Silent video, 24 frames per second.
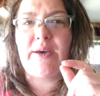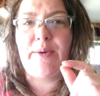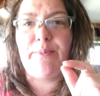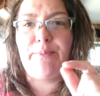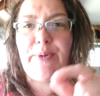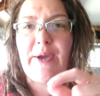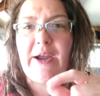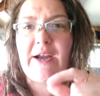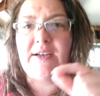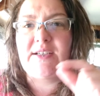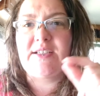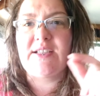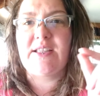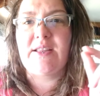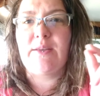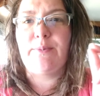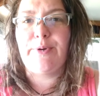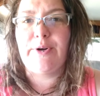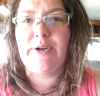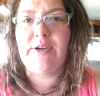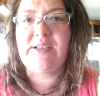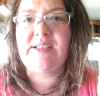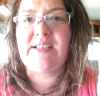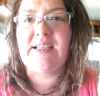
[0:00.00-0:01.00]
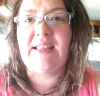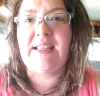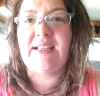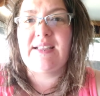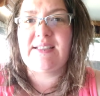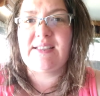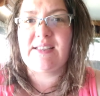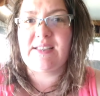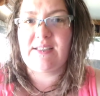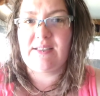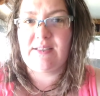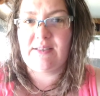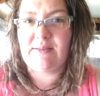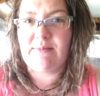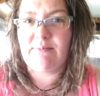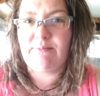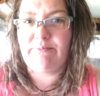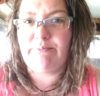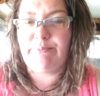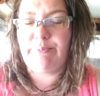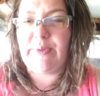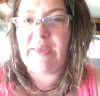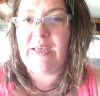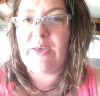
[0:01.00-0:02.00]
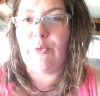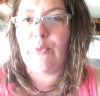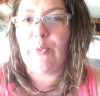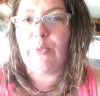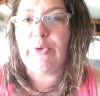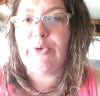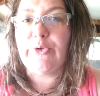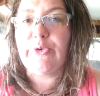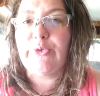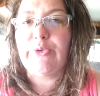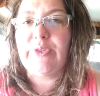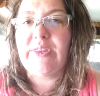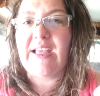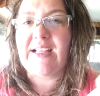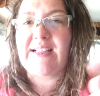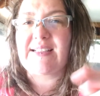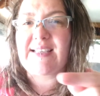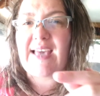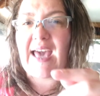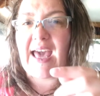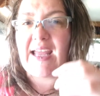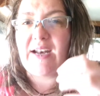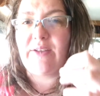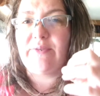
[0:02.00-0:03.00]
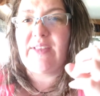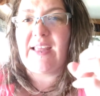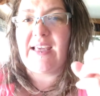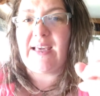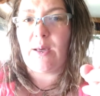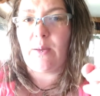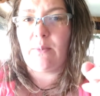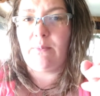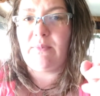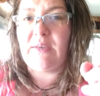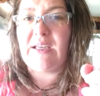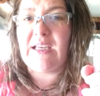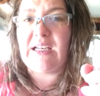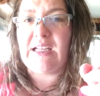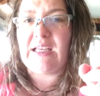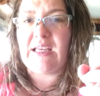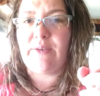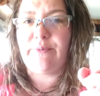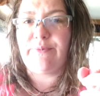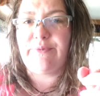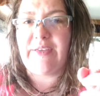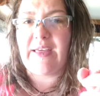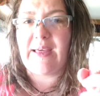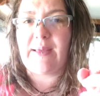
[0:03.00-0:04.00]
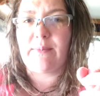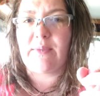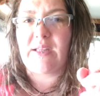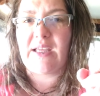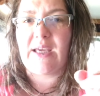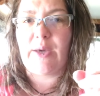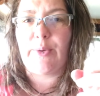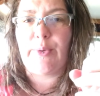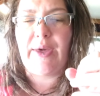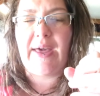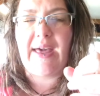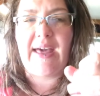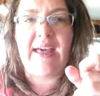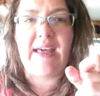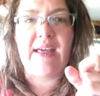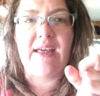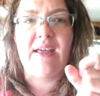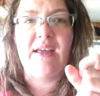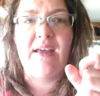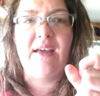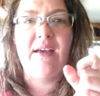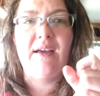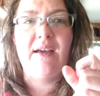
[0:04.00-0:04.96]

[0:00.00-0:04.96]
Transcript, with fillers: compared to the person that's being rude. That's kind of like immediate family, okay?